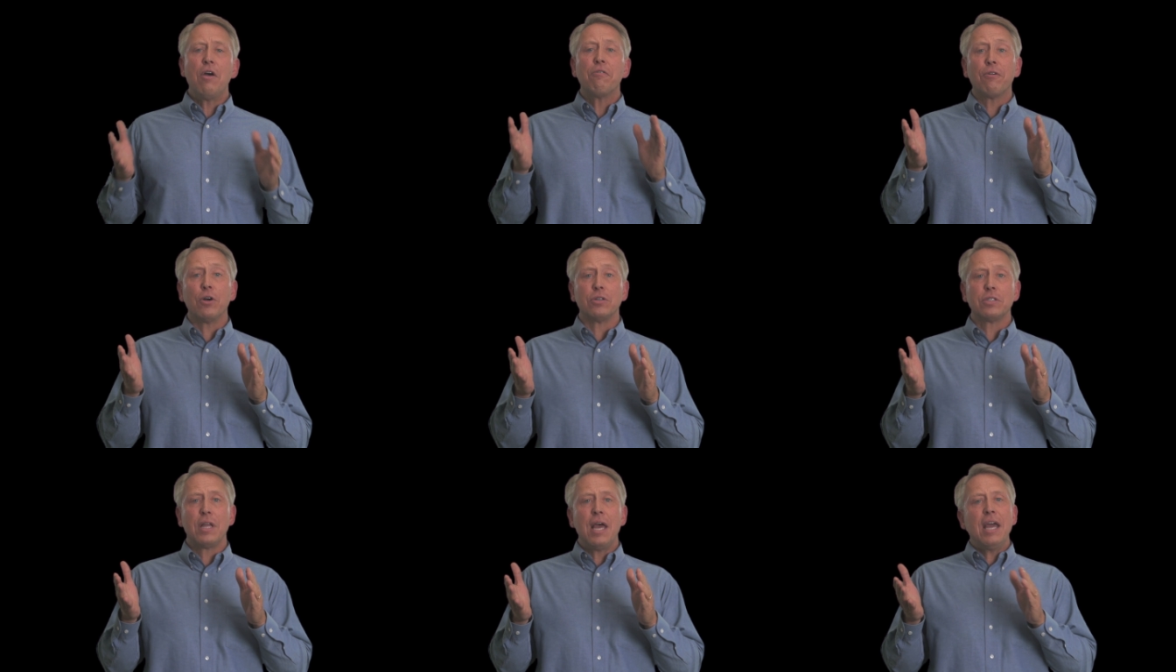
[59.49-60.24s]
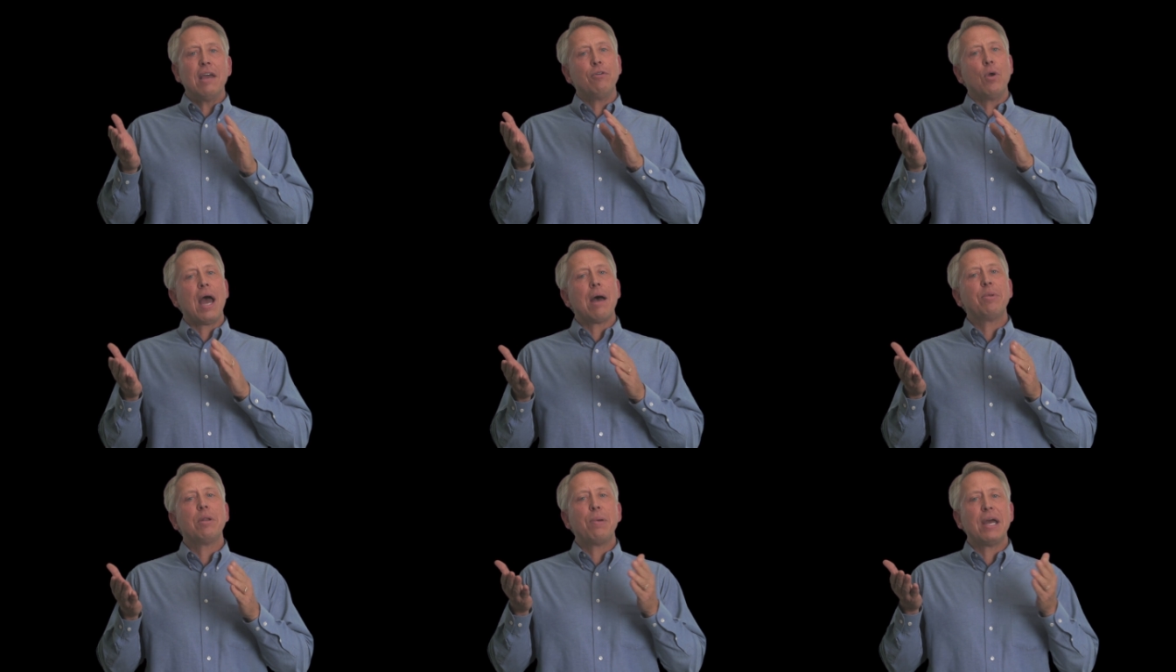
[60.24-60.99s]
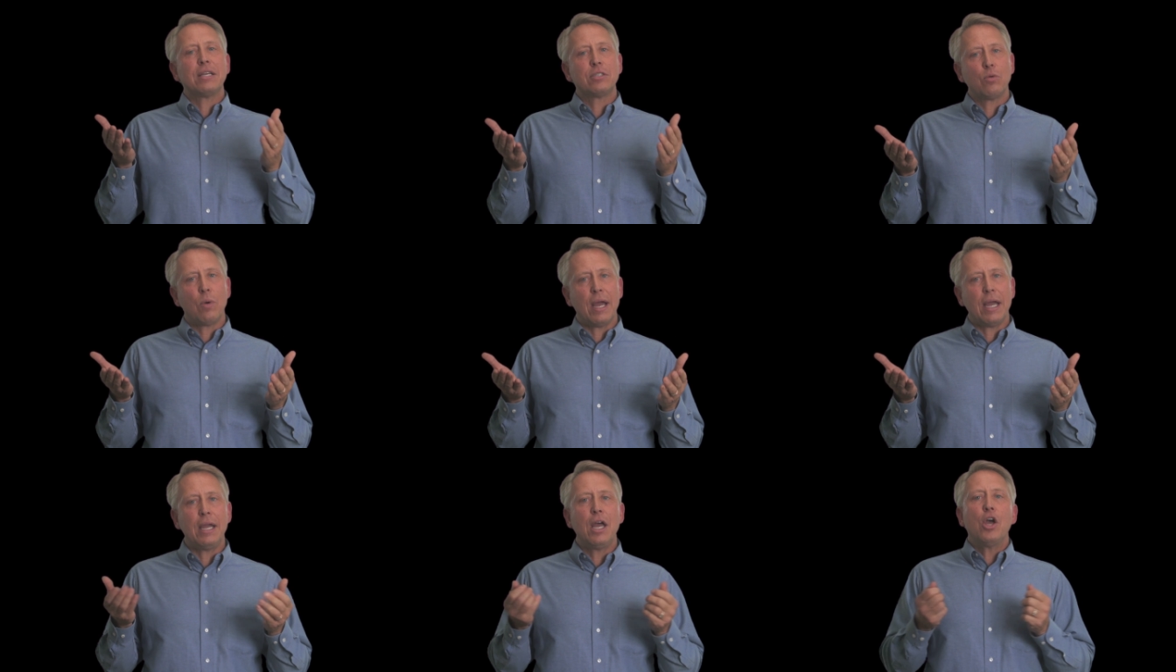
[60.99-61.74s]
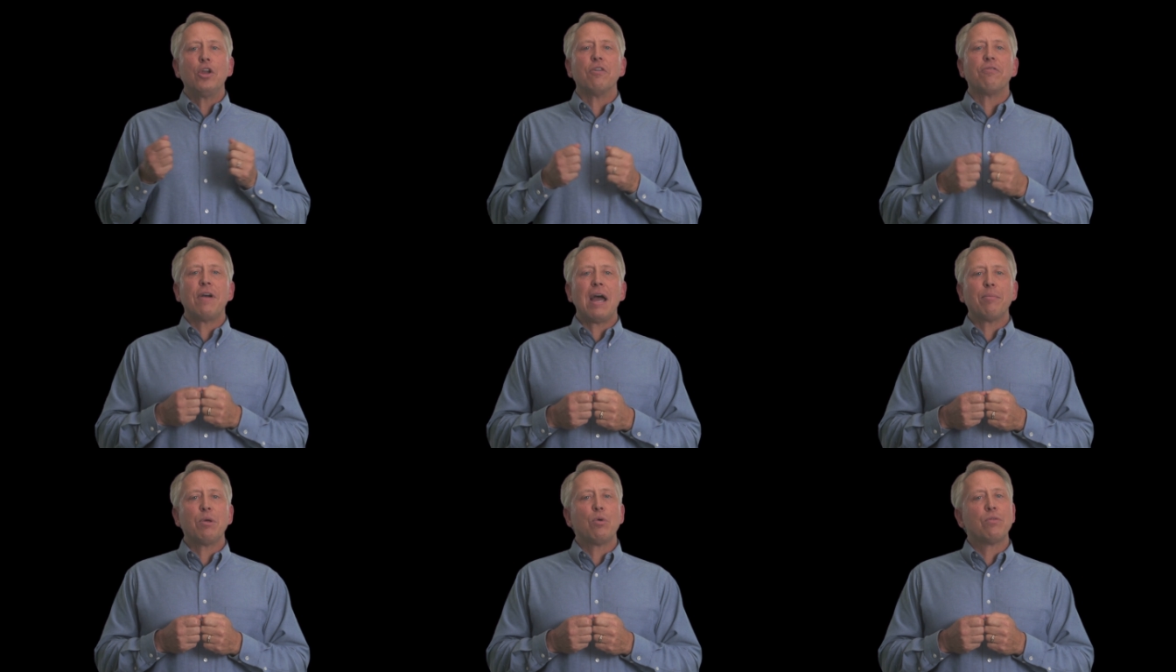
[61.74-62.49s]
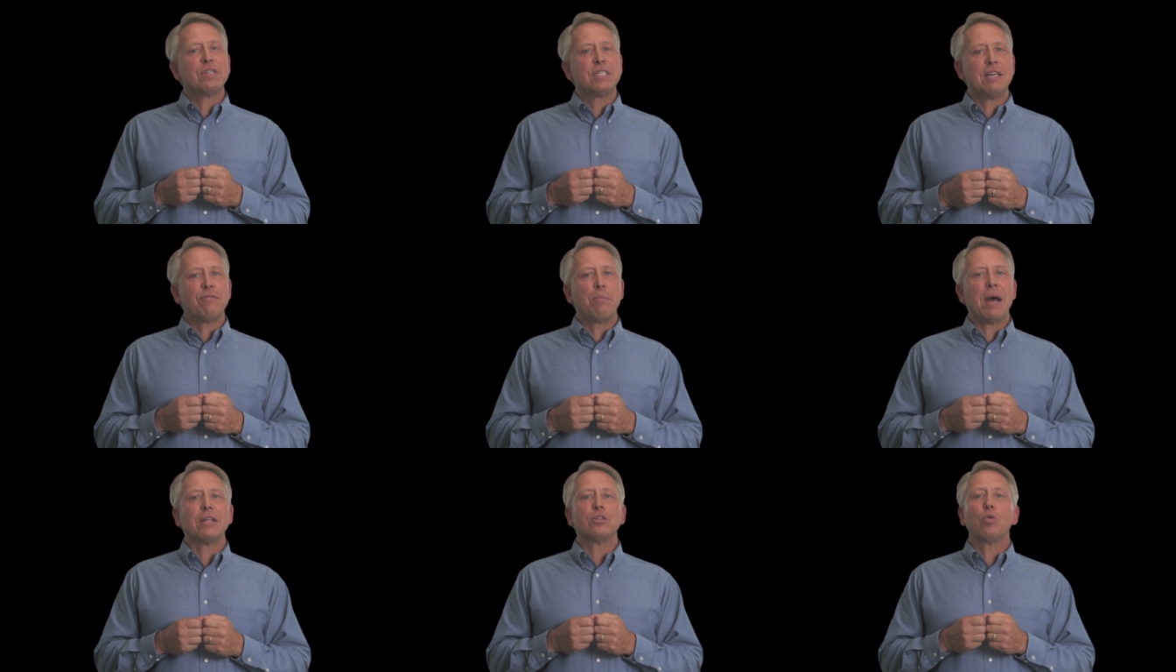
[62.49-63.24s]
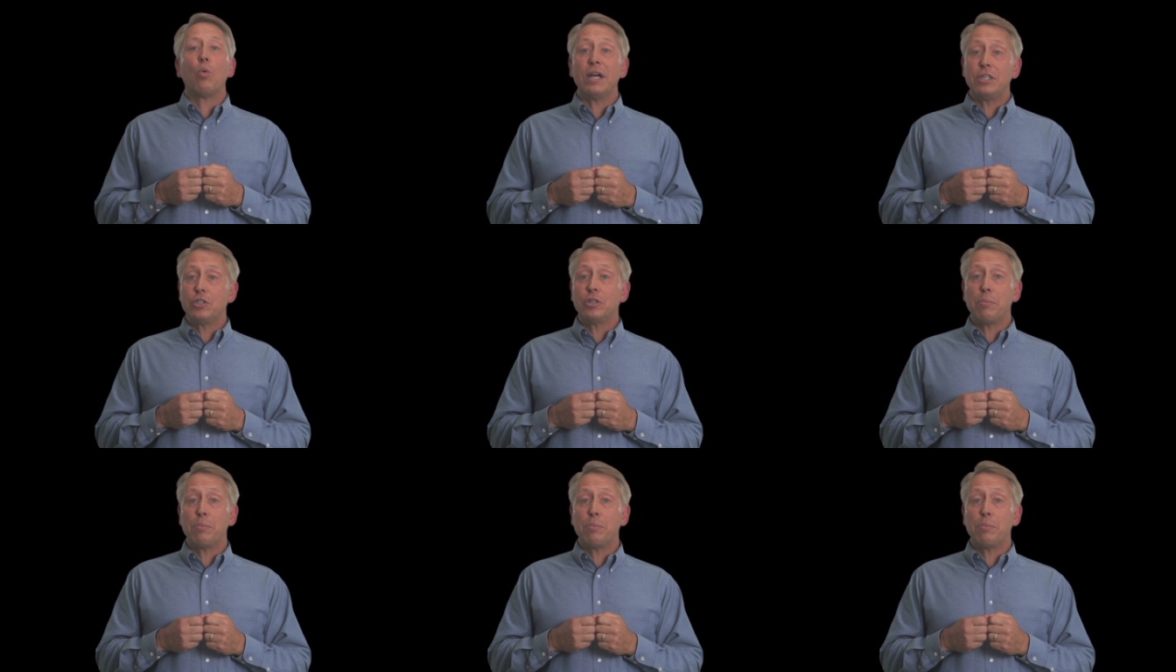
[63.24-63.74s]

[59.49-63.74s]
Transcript: First, if you happen to pass away, your family will receive about twice your